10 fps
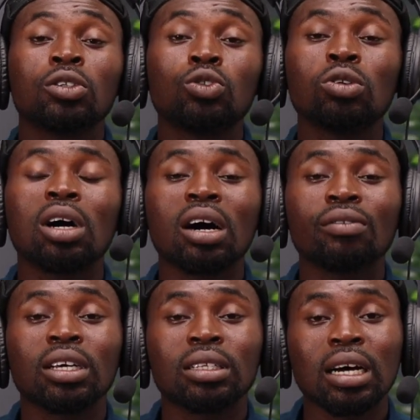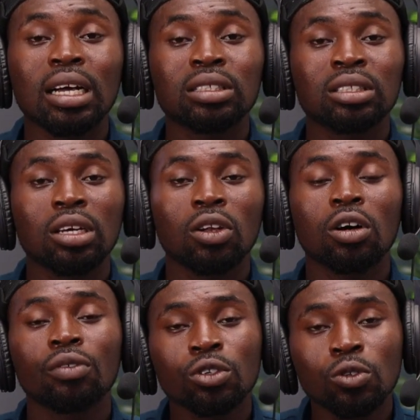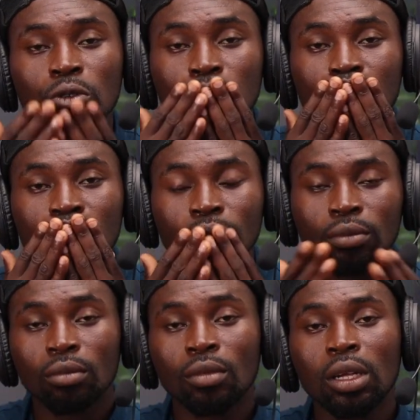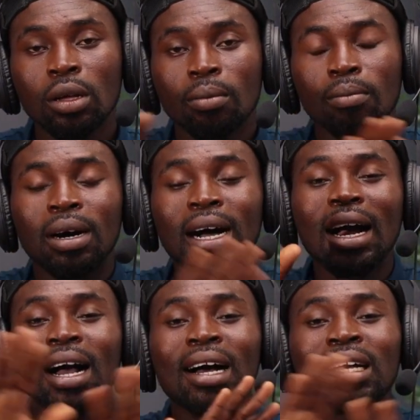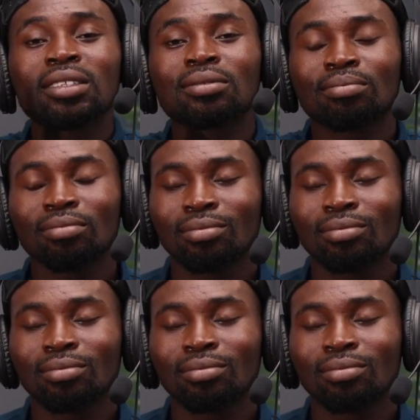Do have a nice day. Love you. Bye.